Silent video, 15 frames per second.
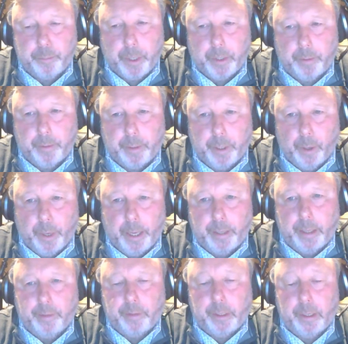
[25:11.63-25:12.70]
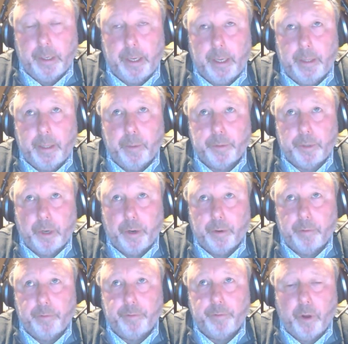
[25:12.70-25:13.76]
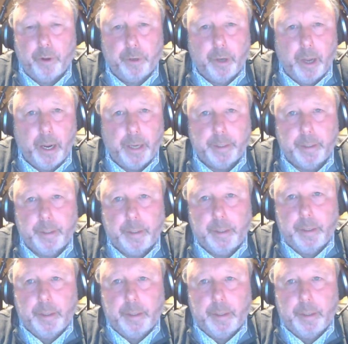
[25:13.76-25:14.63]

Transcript: But it's clear there was a lot of online